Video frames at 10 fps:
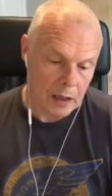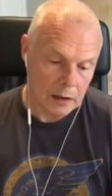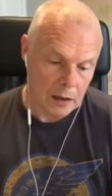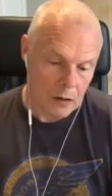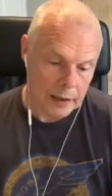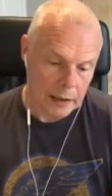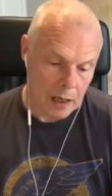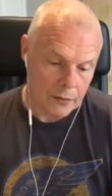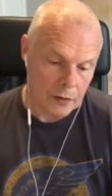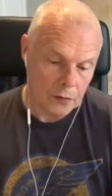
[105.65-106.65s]
and guide
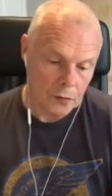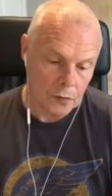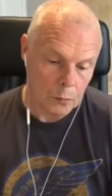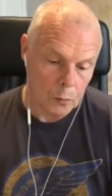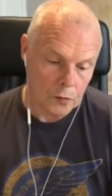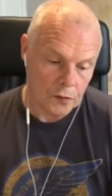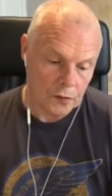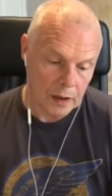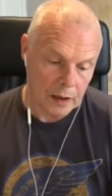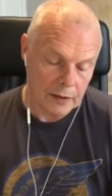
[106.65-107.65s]
others towards
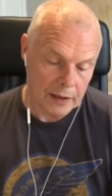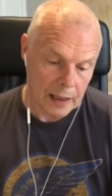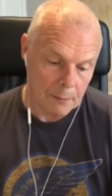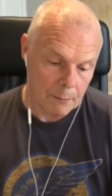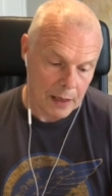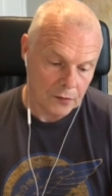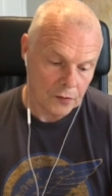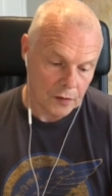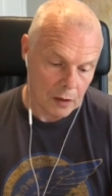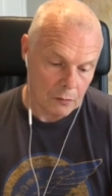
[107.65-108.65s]
achieving their best
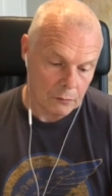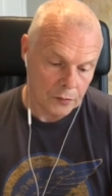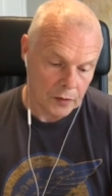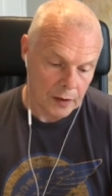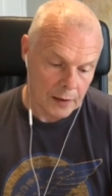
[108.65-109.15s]
selves.